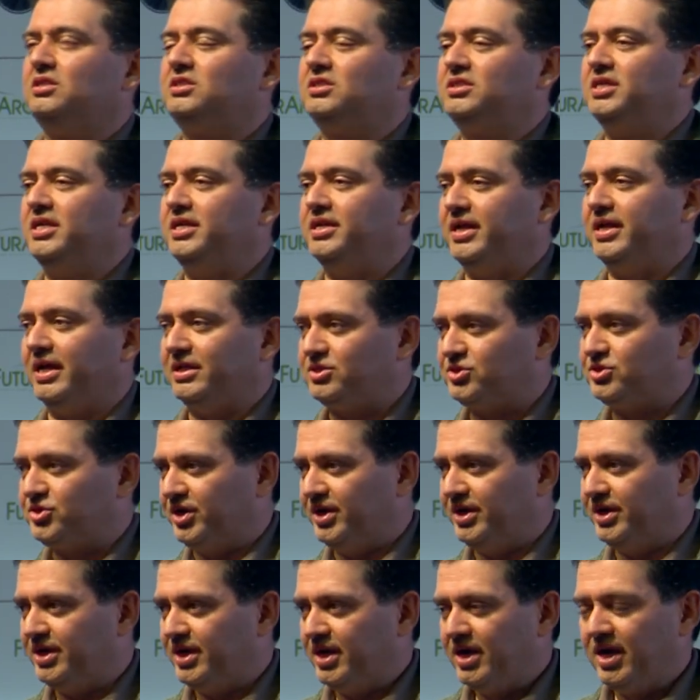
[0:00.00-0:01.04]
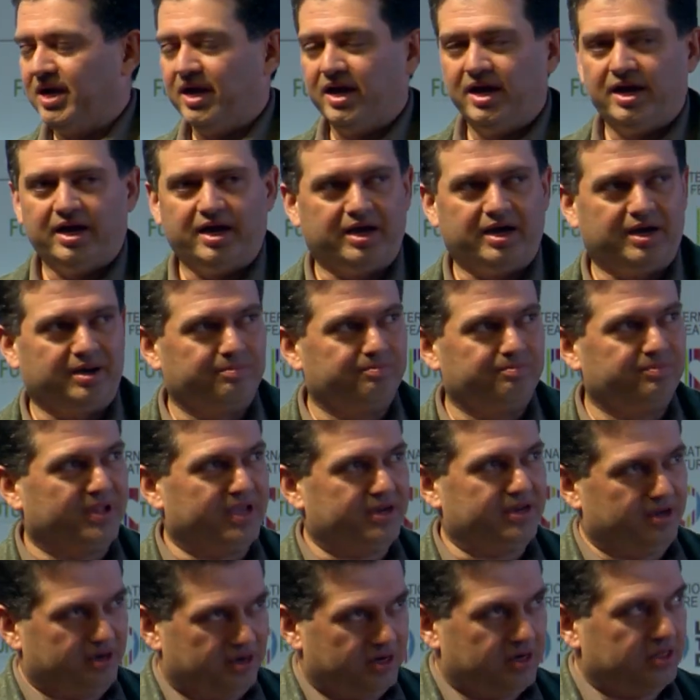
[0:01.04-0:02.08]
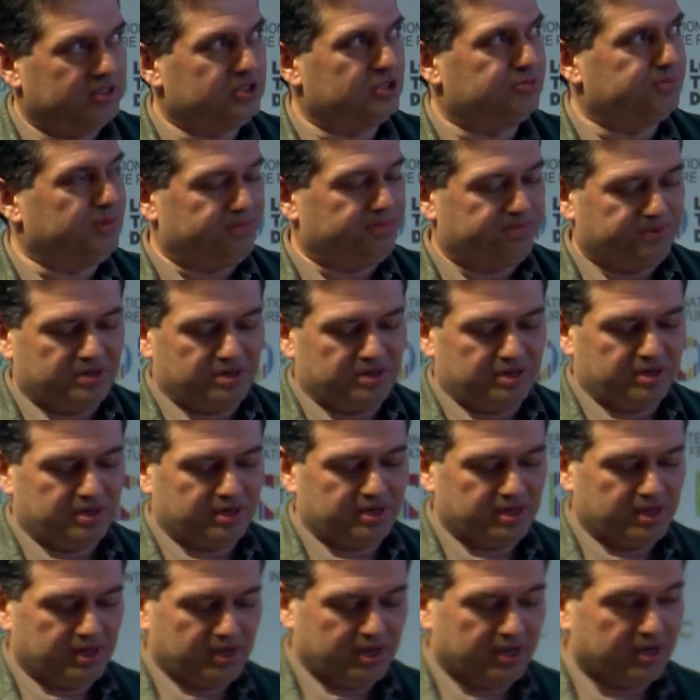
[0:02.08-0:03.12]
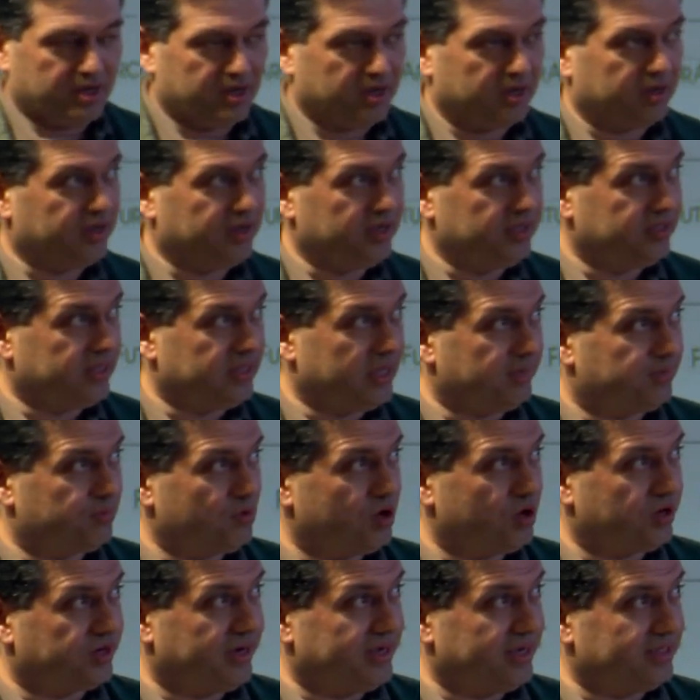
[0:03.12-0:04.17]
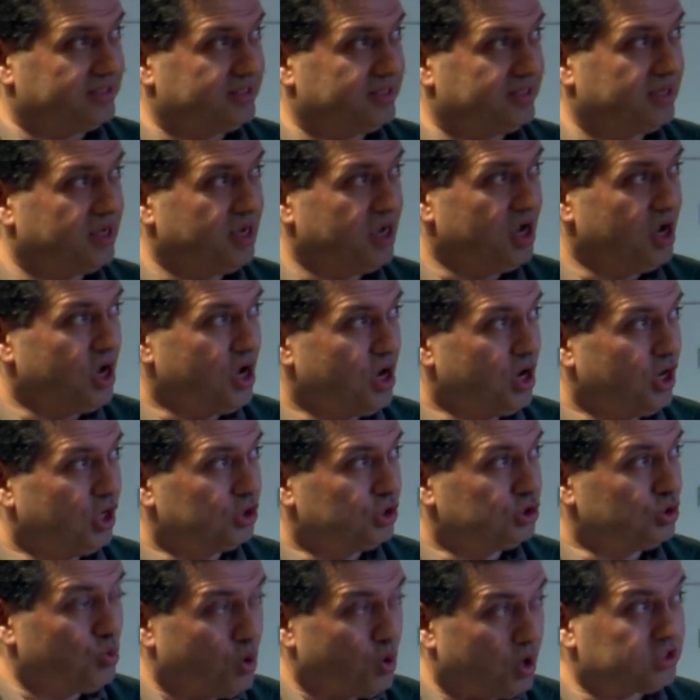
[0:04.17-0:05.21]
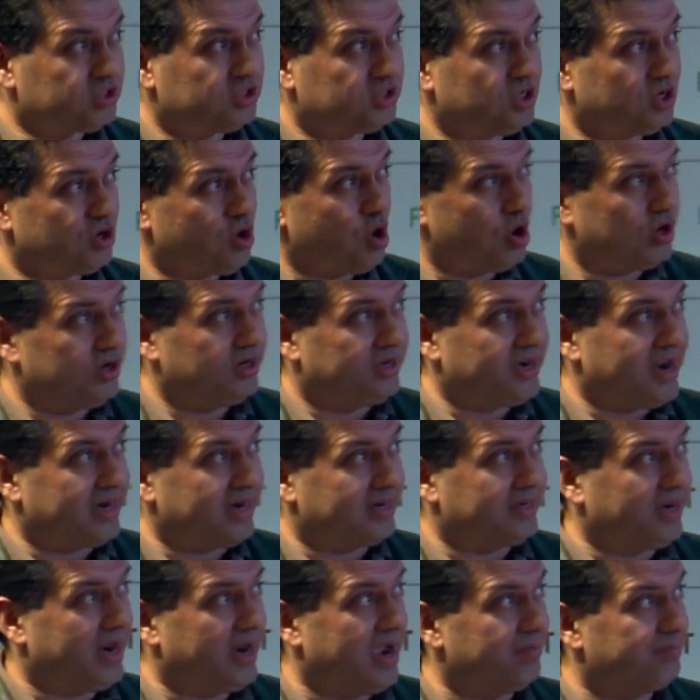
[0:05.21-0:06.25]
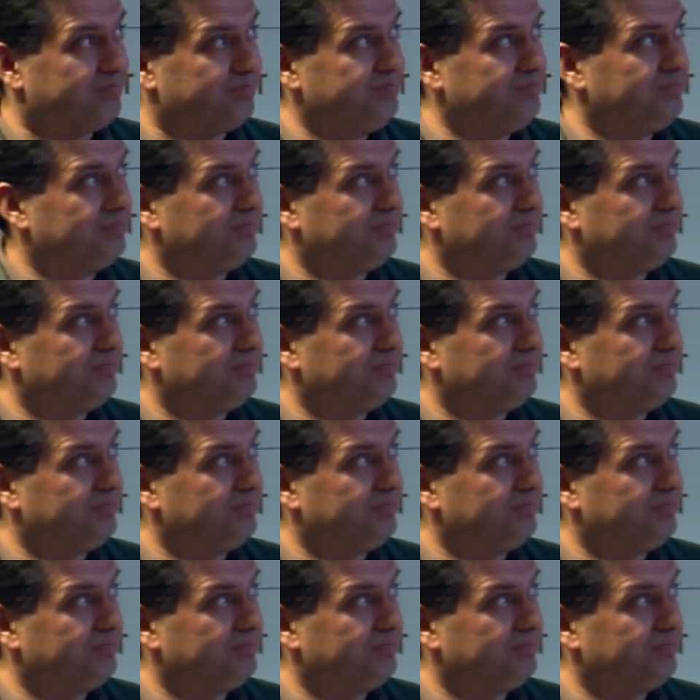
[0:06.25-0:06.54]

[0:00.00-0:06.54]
the industry and hurts people in their progress. So what's the contract trap?